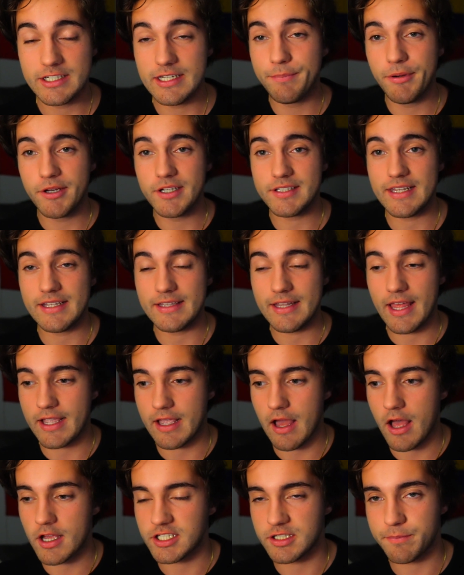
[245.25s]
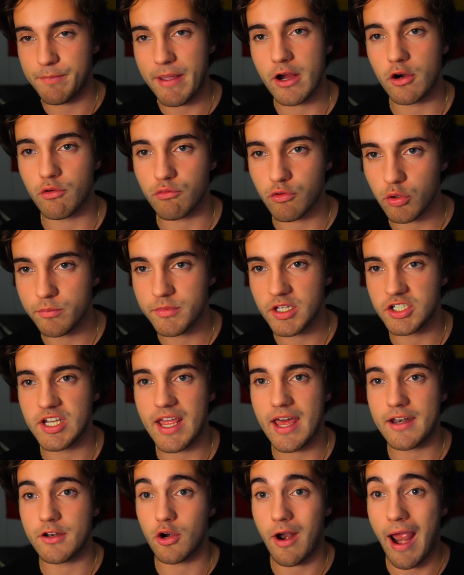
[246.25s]
She put us in like a spare room
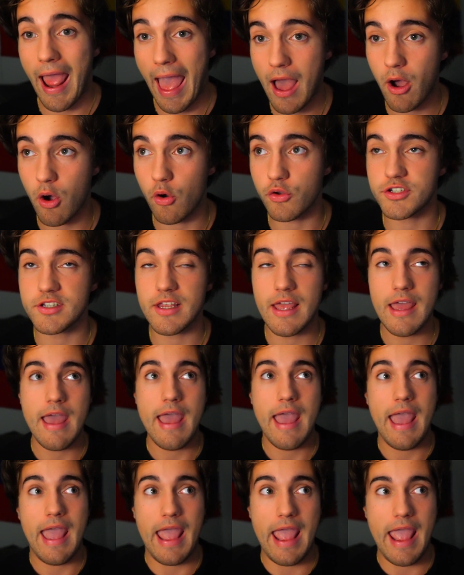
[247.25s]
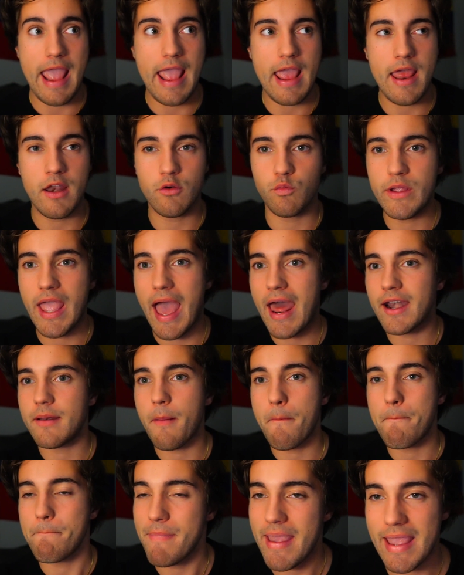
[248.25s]
that she had in her house, and we
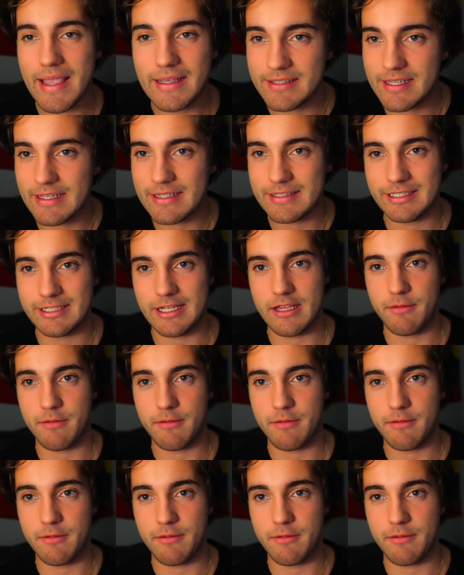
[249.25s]
had an amazing